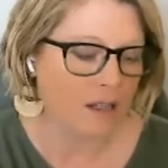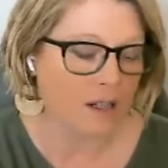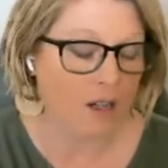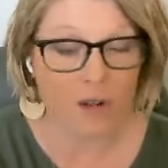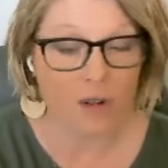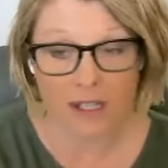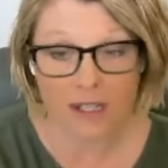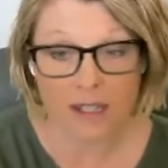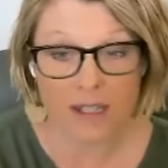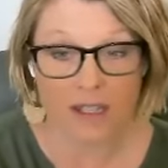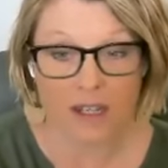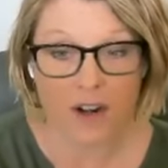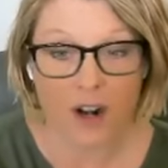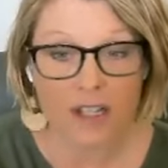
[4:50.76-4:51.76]
you know, is
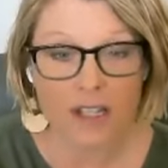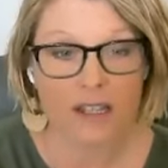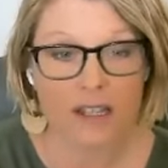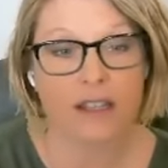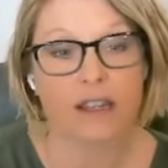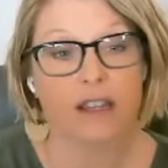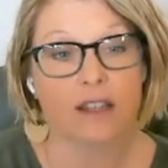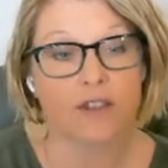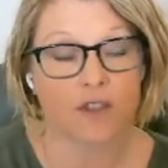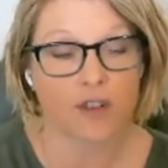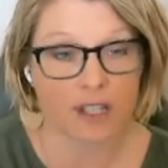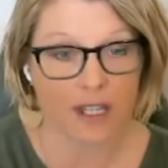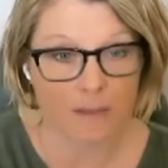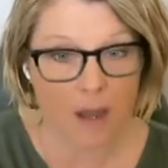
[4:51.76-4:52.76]
this a narcissist
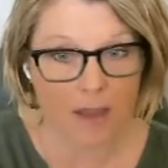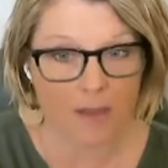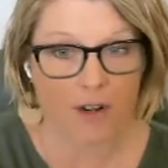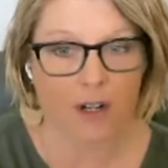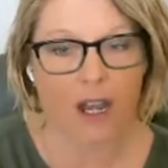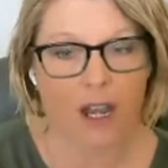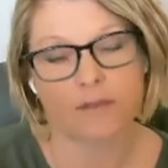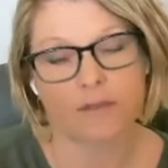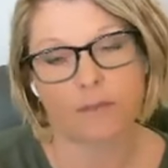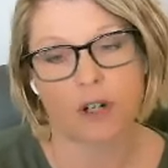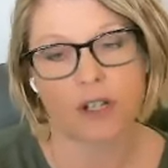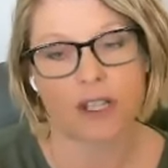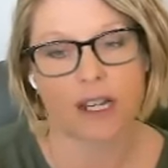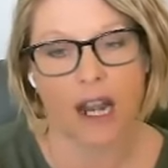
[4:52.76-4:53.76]
or some other kind of
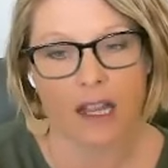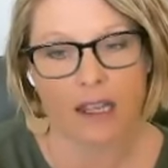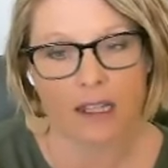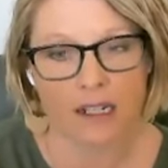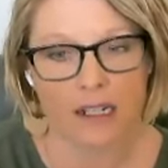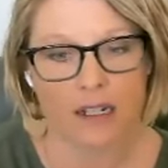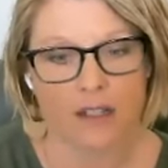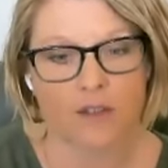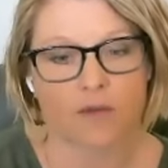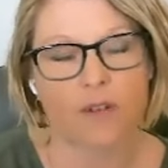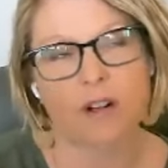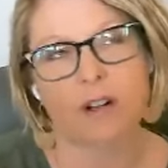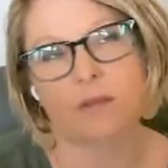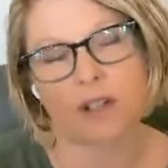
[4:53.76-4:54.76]
personality
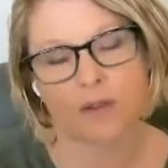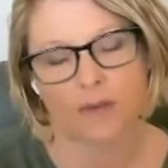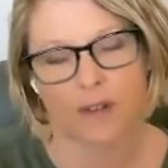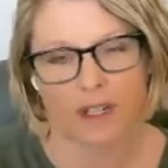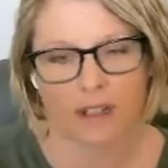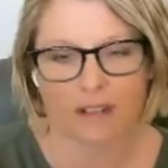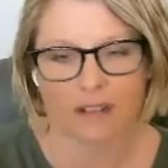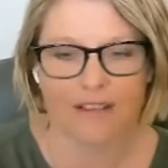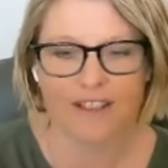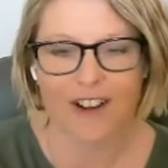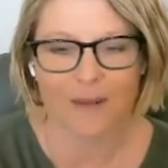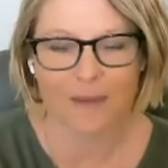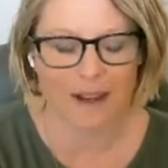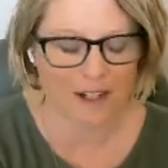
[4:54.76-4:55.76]
disorder, which we can
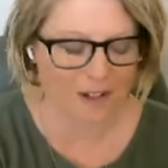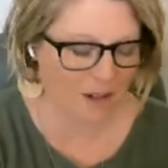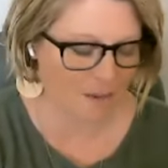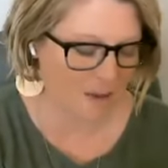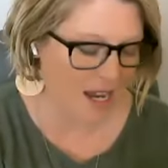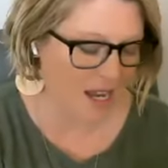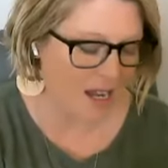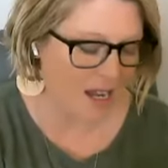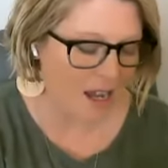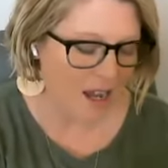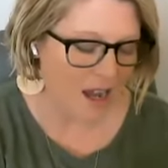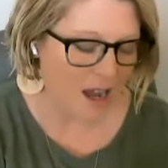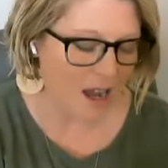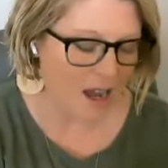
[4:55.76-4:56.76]
talk about here in a bit.
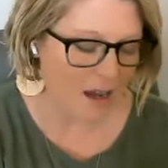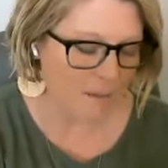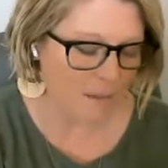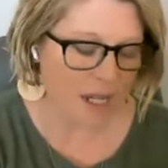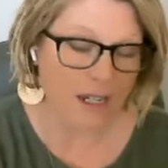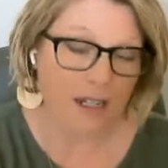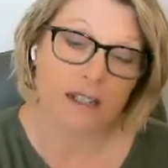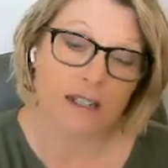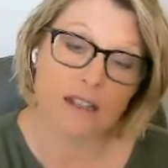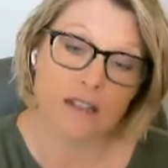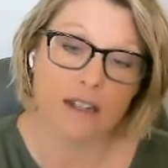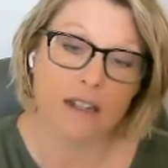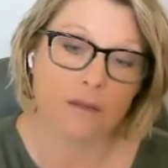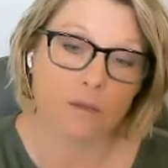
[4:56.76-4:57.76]
And
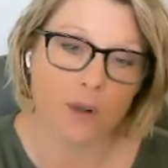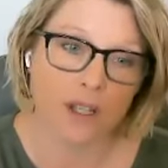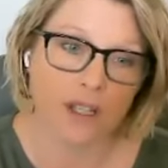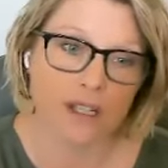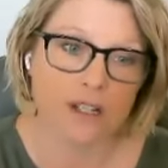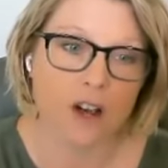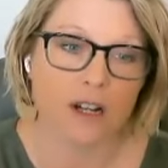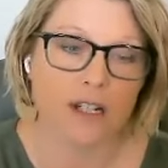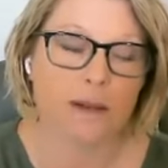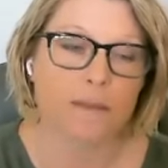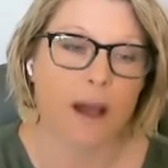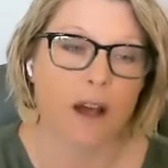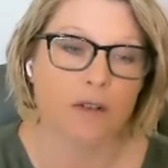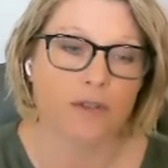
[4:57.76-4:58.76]
it really talks
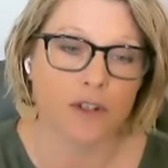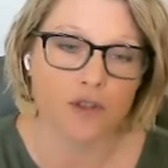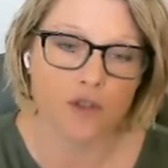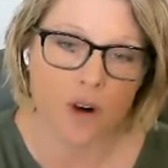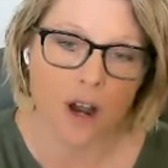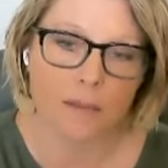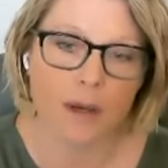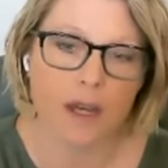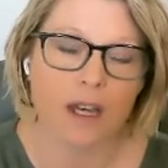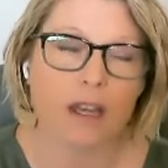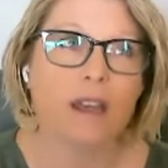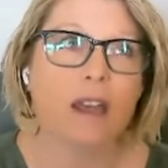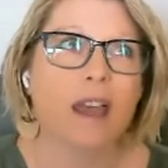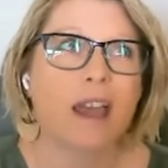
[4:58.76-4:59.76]
about the
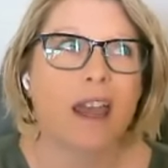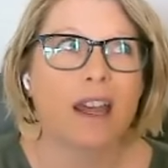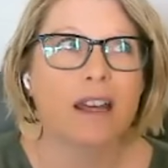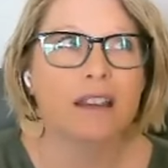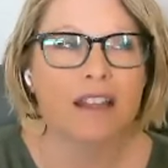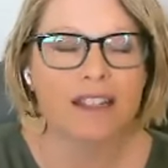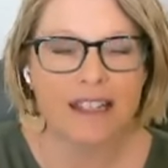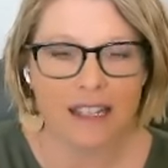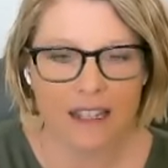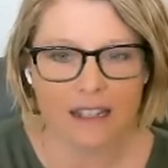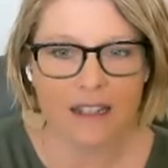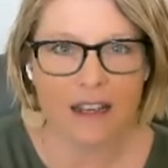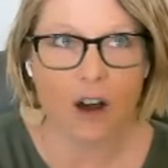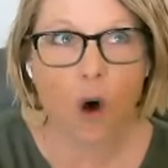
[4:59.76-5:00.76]
trauma and the
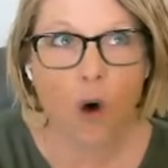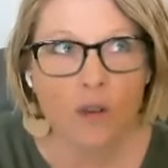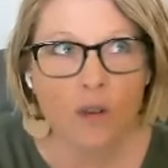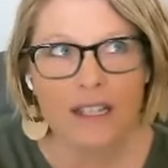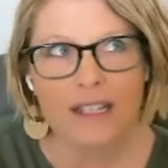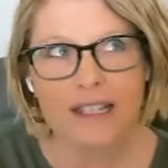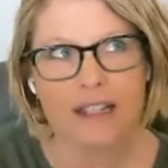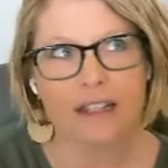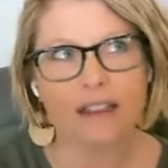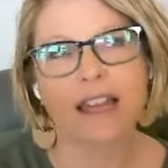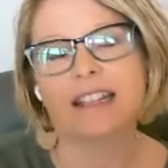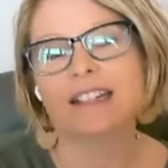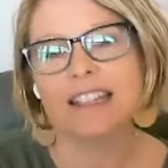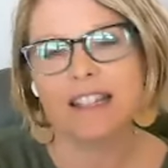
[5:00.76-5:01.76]
holistic, like